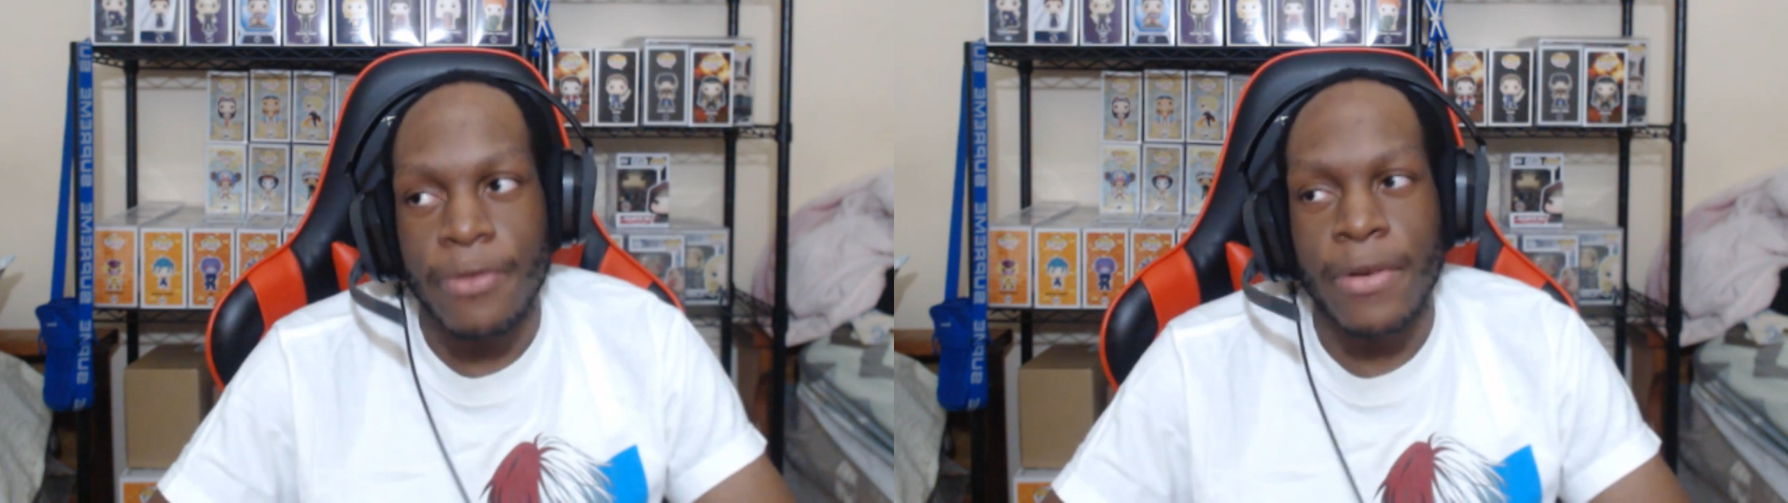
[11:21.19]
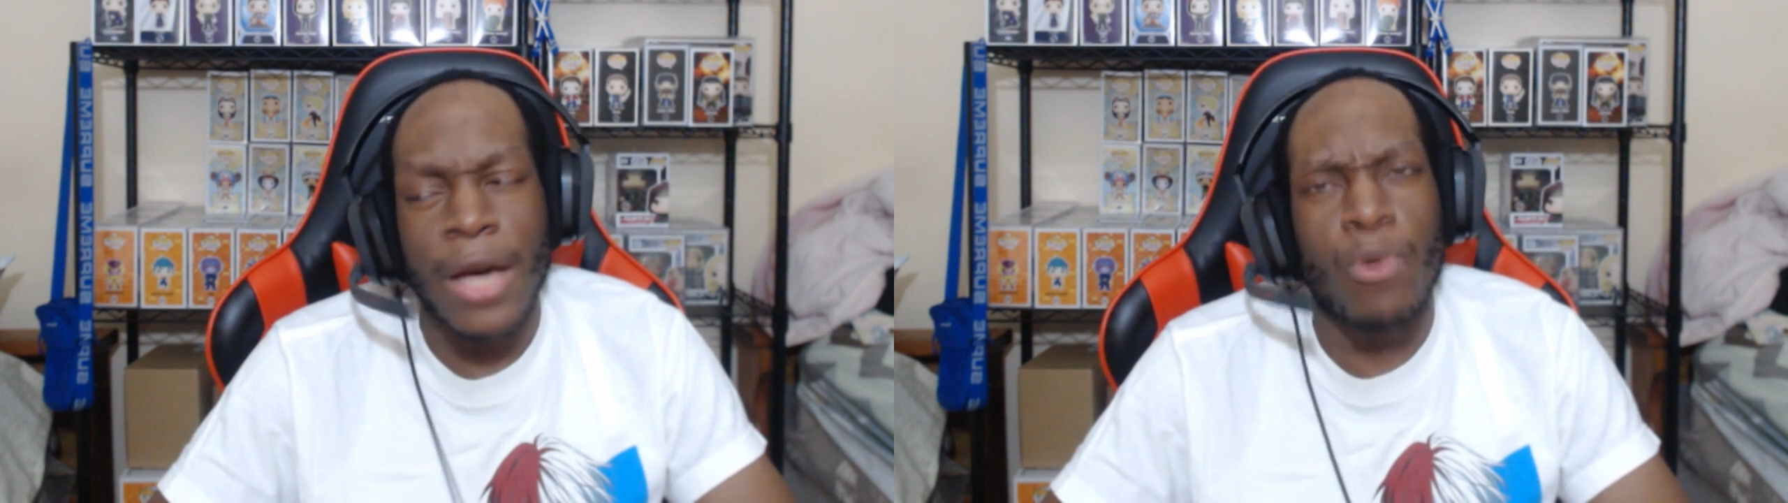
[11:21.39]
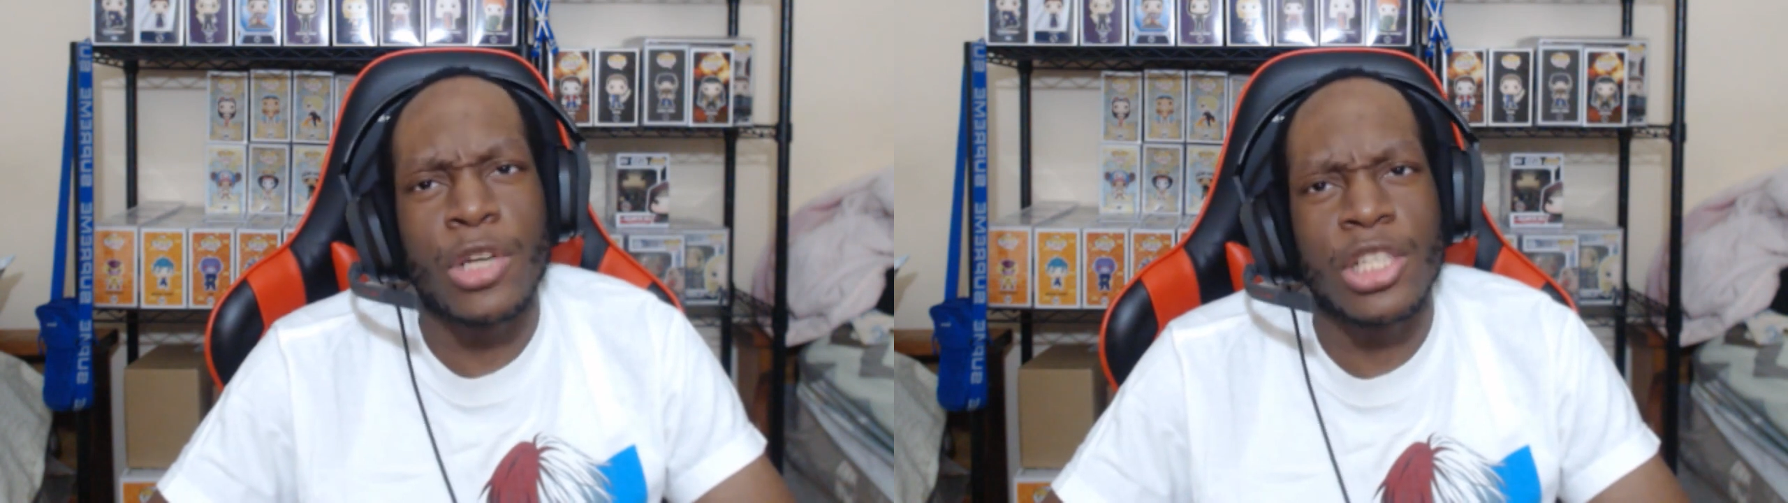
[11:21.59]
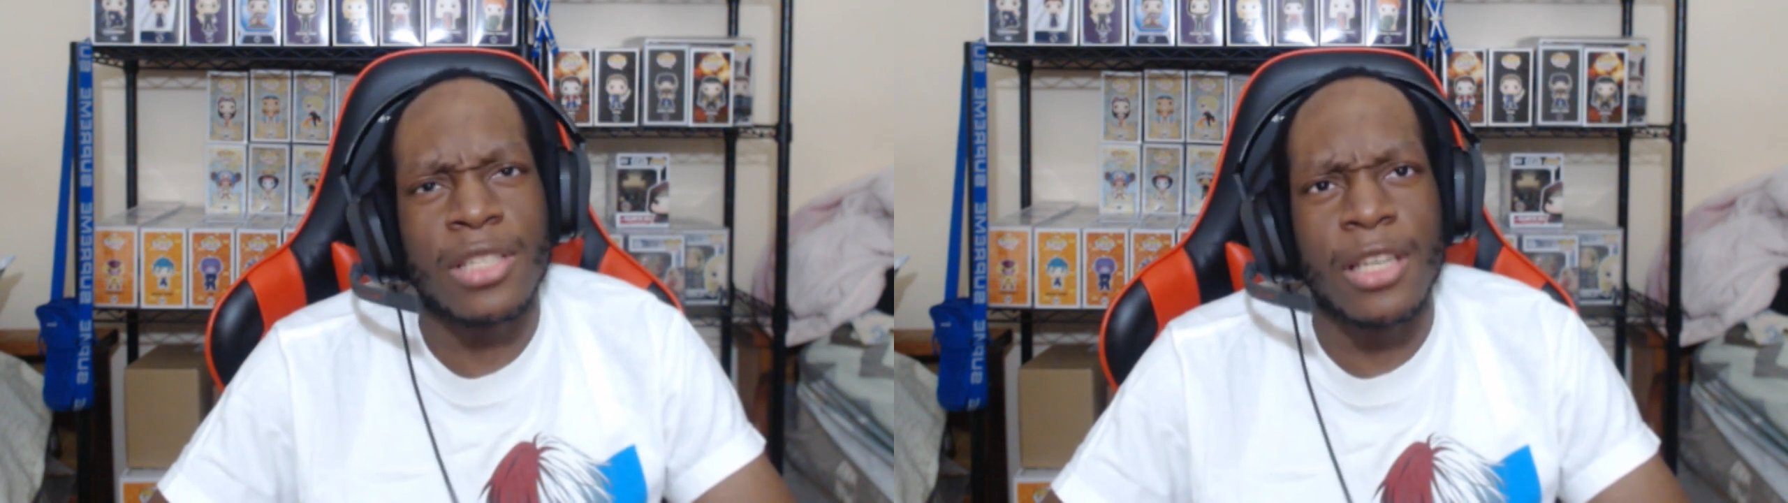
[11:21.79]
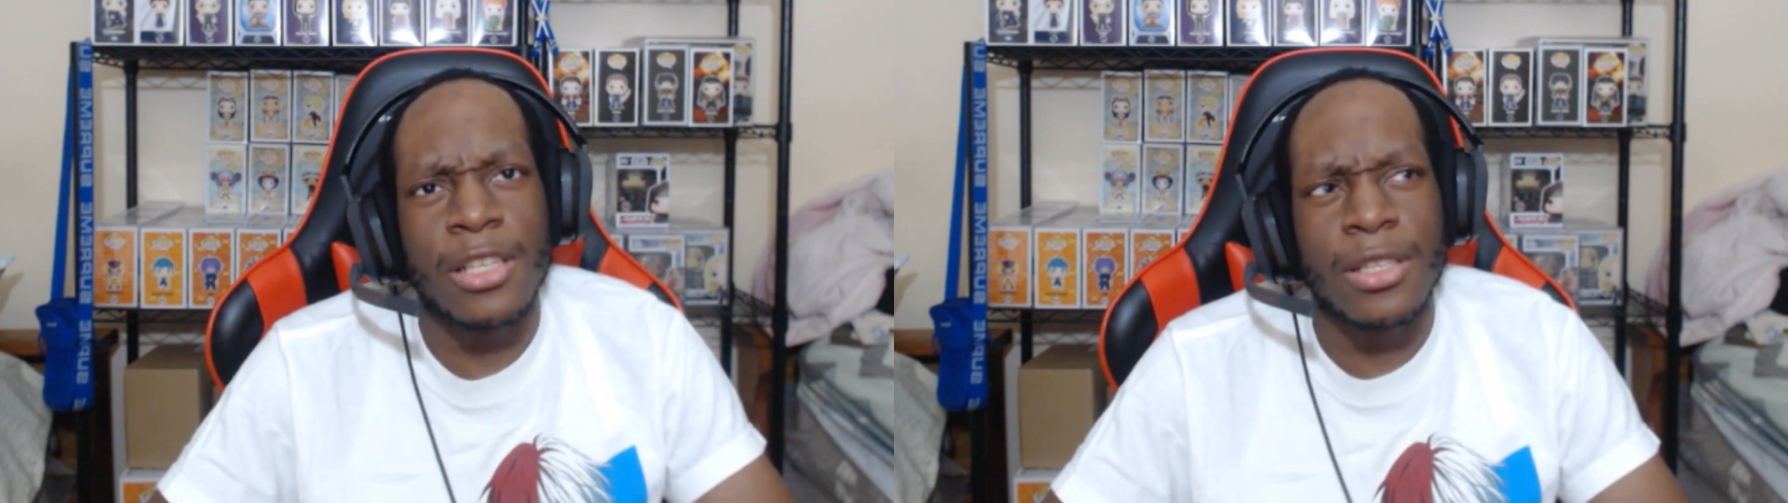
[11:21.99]
I forgot which
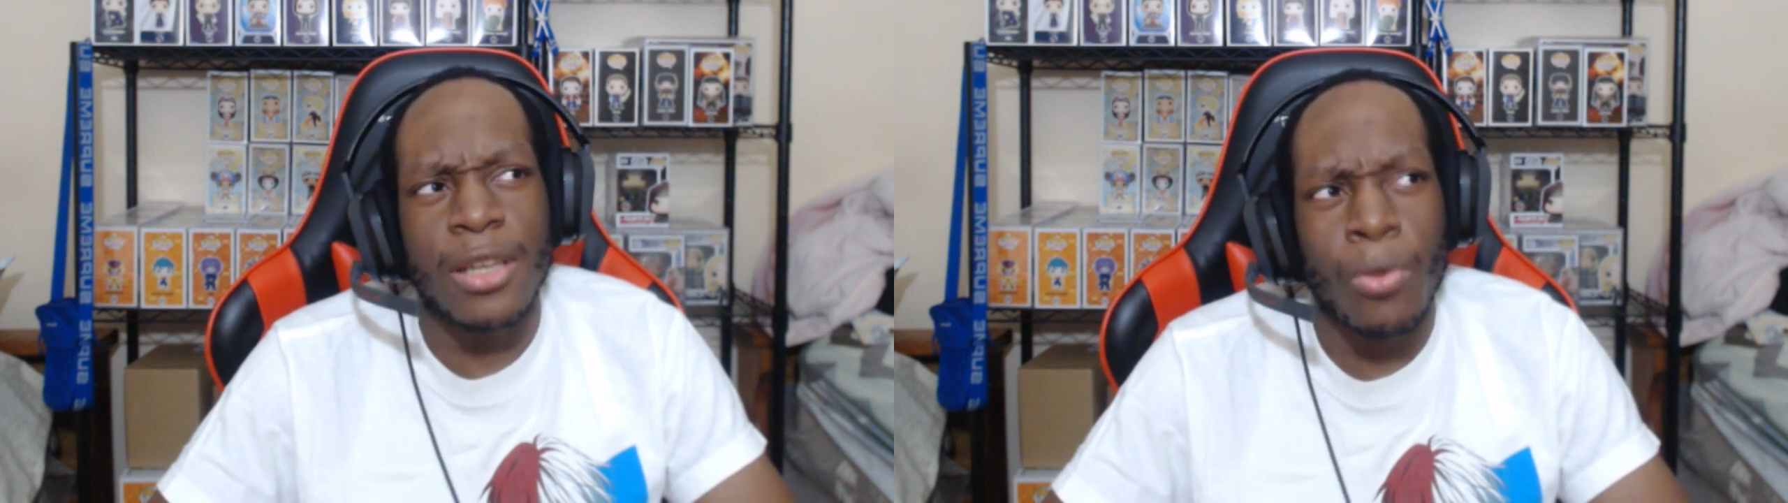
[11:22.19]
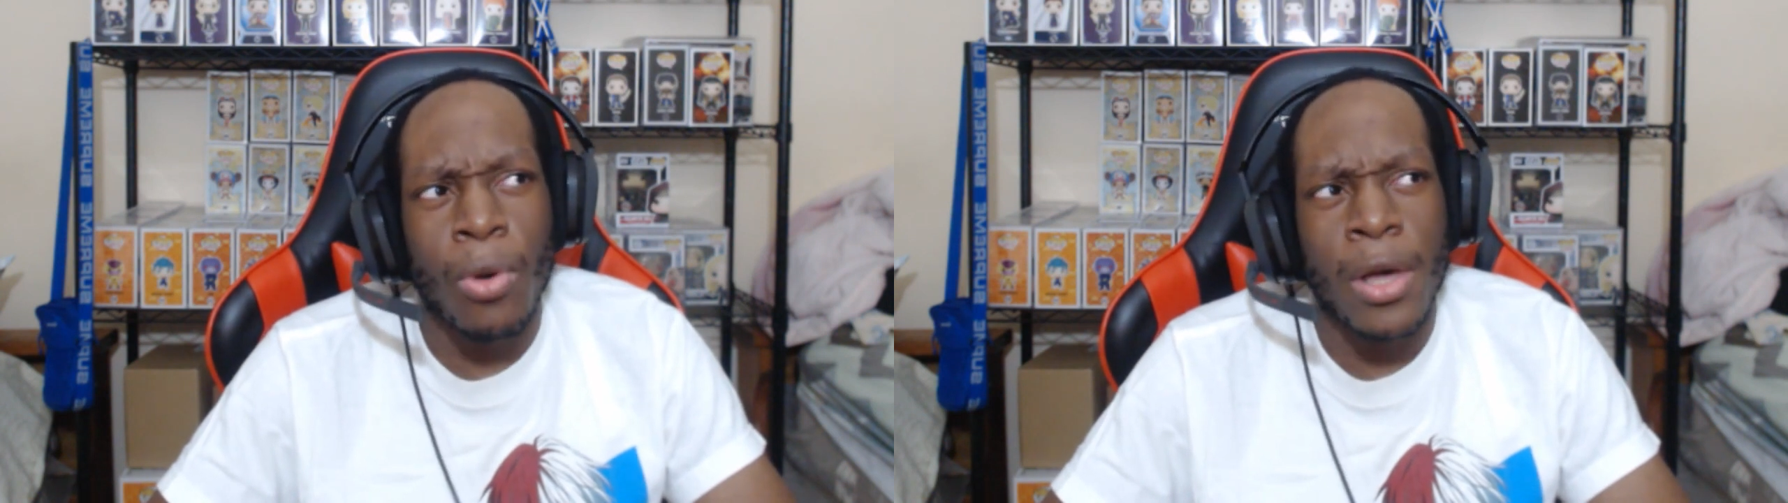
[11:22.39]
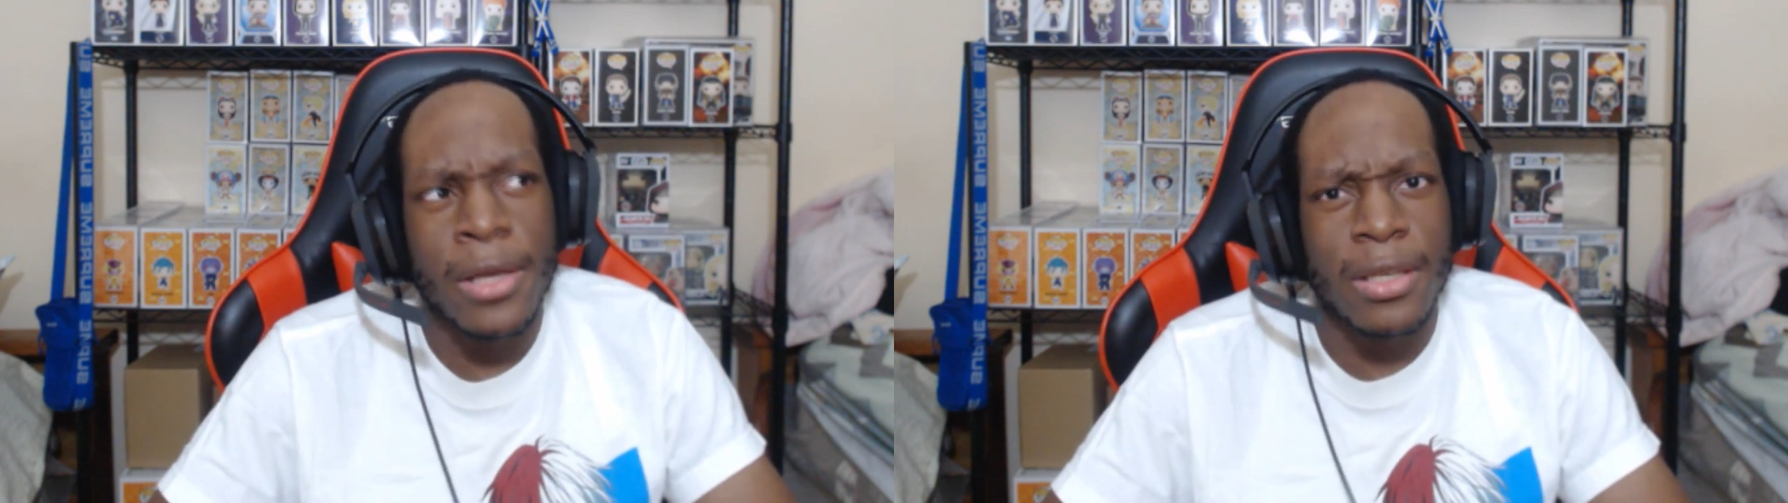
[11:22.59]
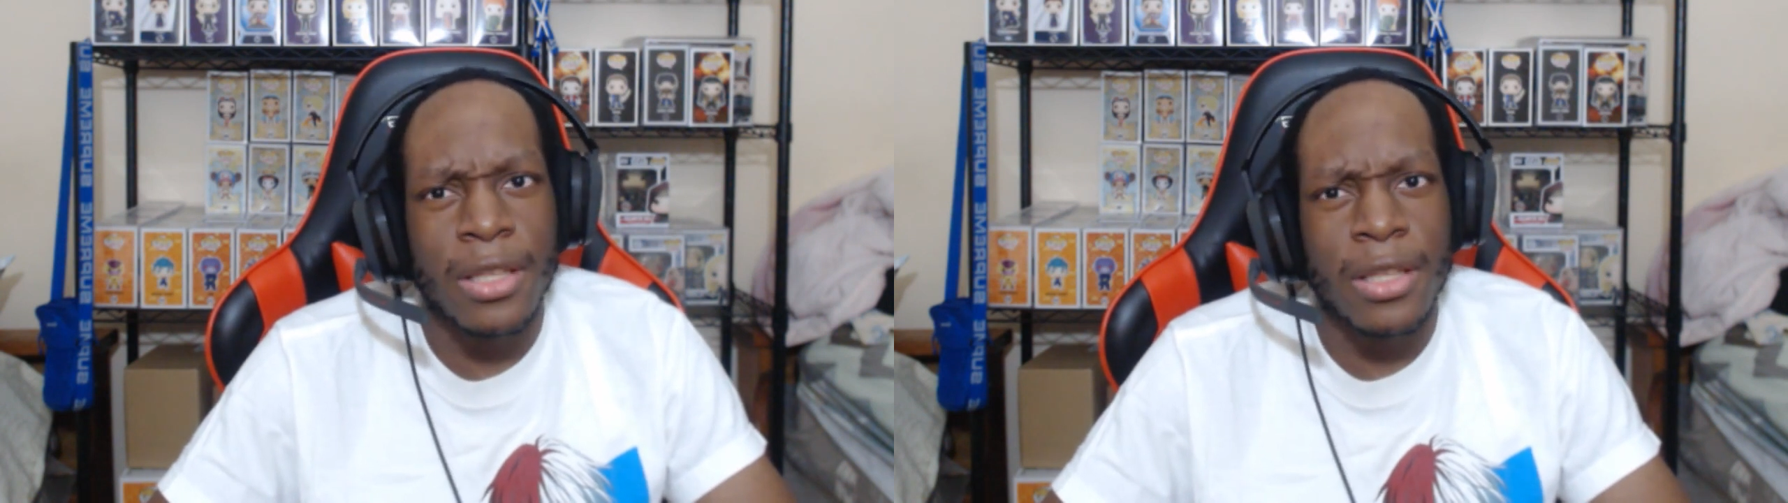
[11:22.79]
season it was.